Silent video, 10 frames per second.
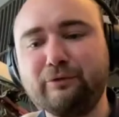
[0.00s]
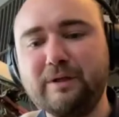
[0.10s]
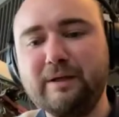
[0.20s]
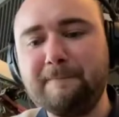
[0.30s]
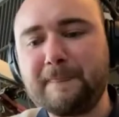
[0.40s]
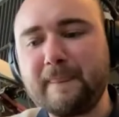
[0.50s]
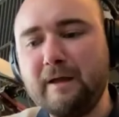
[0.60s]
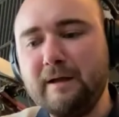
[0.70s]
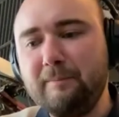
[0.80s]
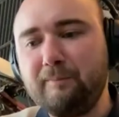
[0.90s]
to be
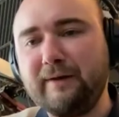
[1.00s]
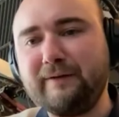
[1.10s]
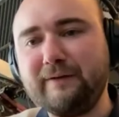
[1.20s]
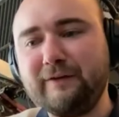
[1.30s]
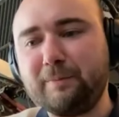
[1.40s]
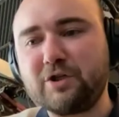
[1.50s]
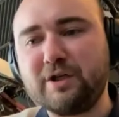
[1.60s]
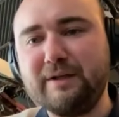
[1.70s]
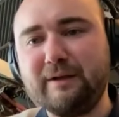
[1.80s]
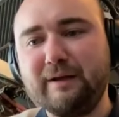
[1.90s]
planted
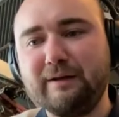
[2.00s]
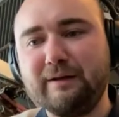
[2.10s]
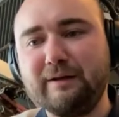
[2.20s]
especially in,